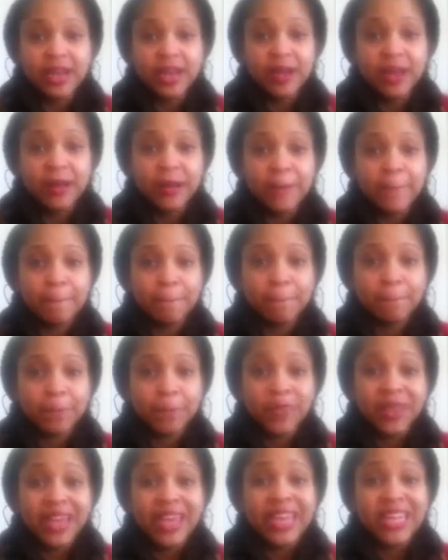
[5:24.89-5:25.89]

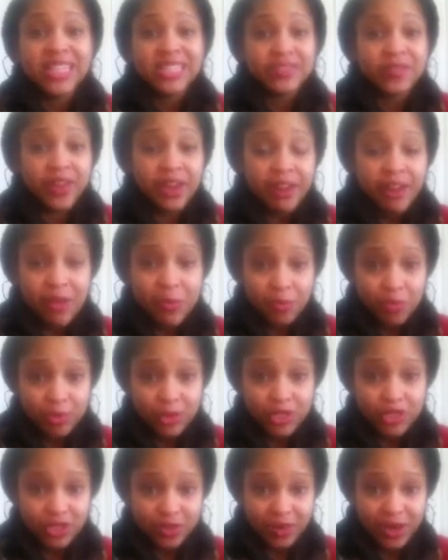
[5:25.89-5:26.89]
It is very
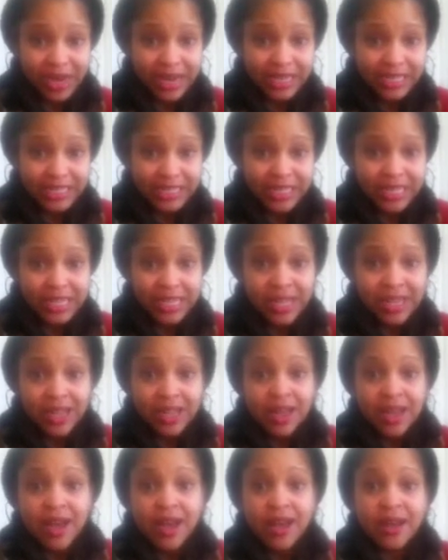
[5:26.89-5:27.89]
moisturizing,
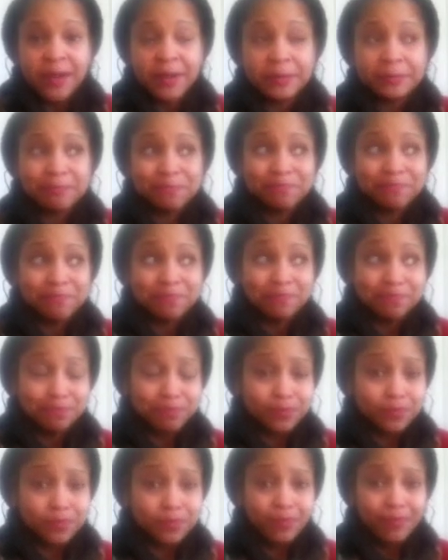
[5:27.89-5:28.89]
and
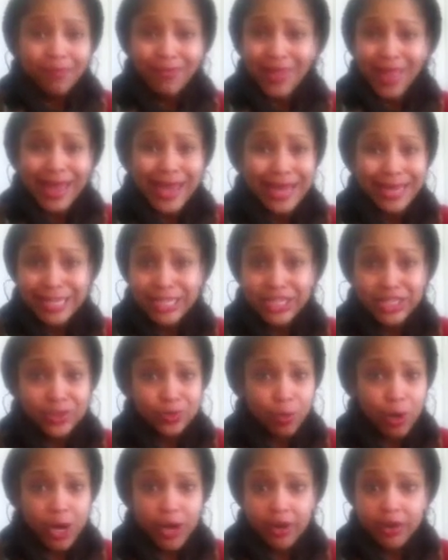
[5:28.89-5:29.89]
it just
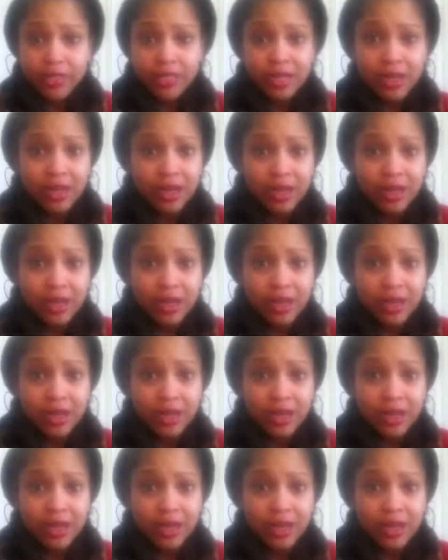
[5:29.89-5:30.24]
works.